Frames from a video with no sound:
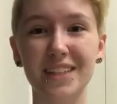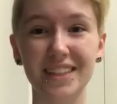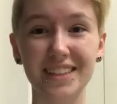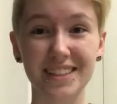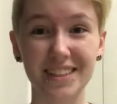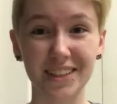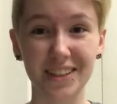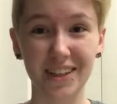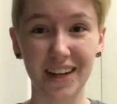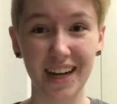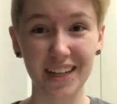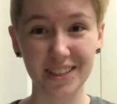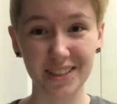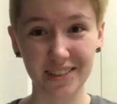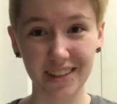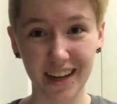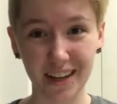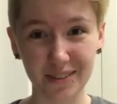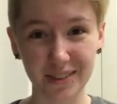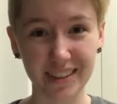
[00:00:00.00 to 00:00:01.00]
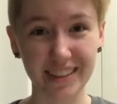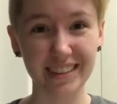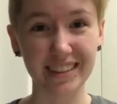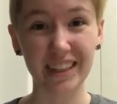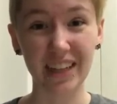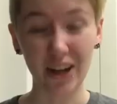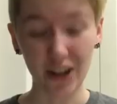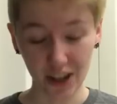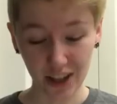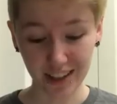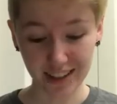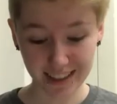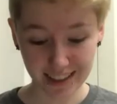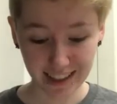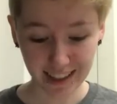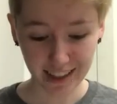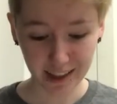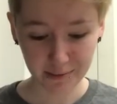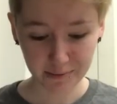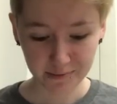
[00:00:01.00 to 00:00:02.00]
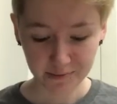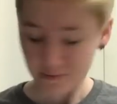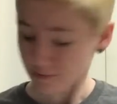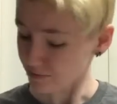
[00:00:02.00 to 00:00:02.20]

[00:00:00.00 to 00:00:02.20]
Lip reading: so I do that one all the time.